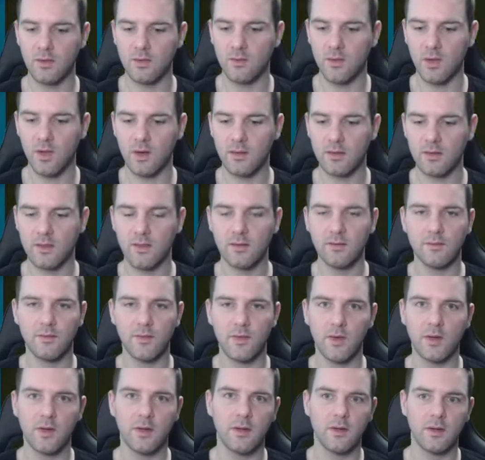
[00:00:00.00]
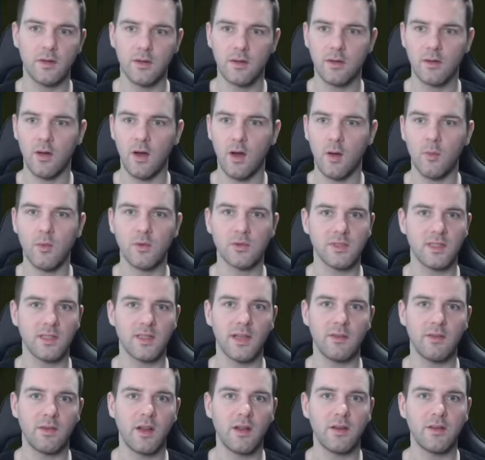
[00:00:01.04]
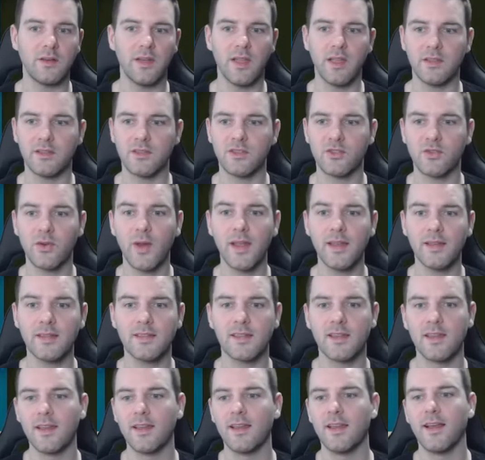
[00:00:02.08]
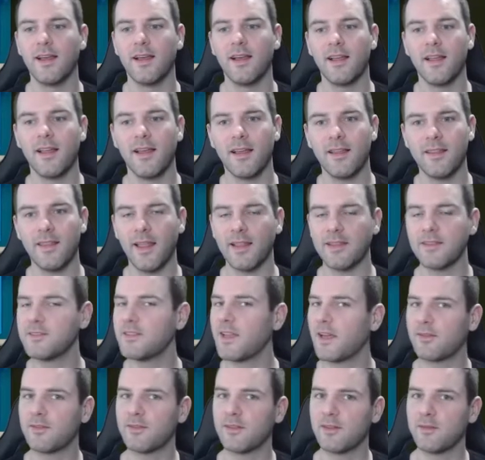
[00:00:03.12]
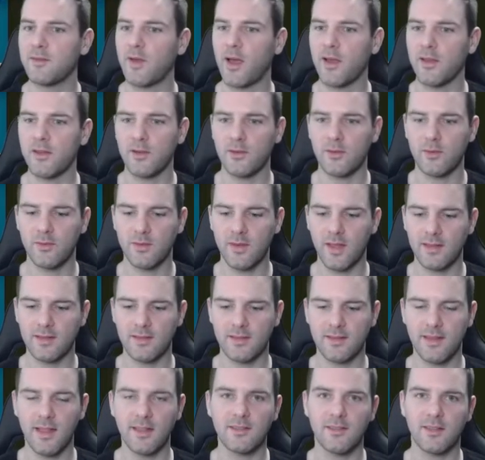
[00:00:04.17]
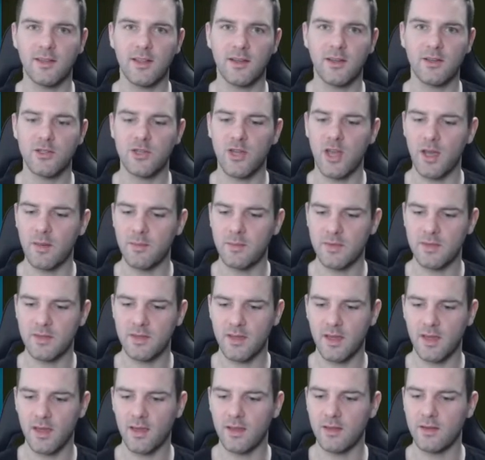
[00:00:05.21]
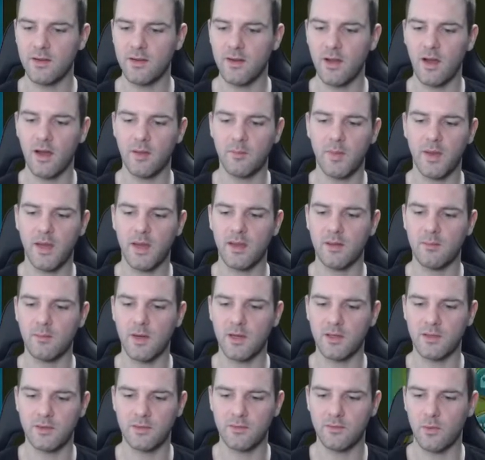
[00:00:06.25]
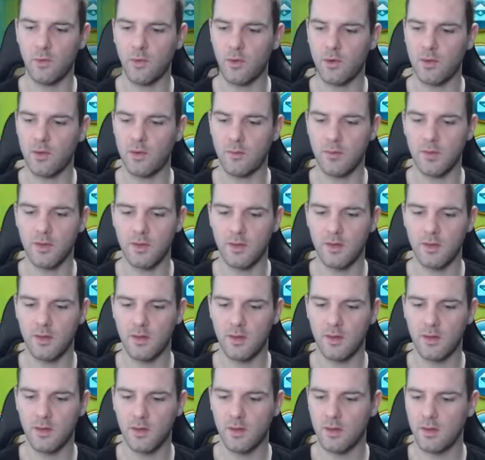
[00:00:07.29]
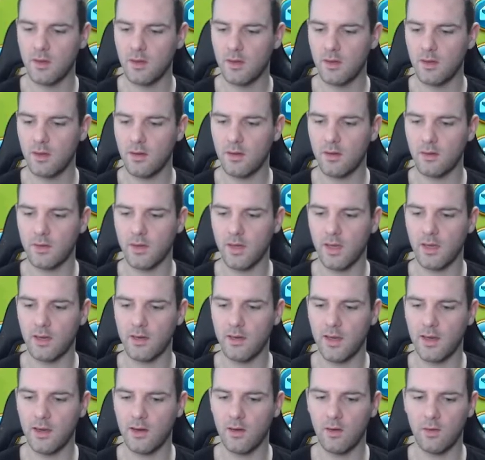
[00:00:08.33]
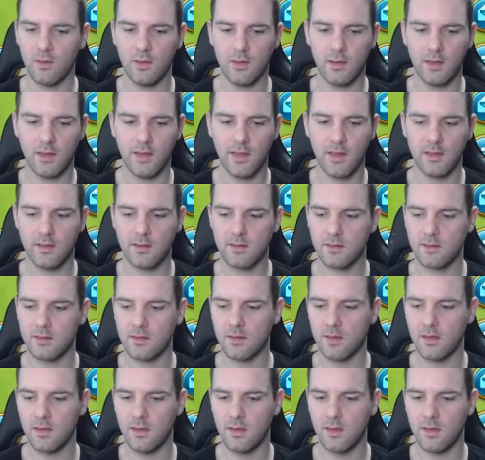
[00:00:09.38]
logged in for almost 1,100 days straight, that's definitely value. That's a lot of gems, and you're not paying much for them. Okay, now let's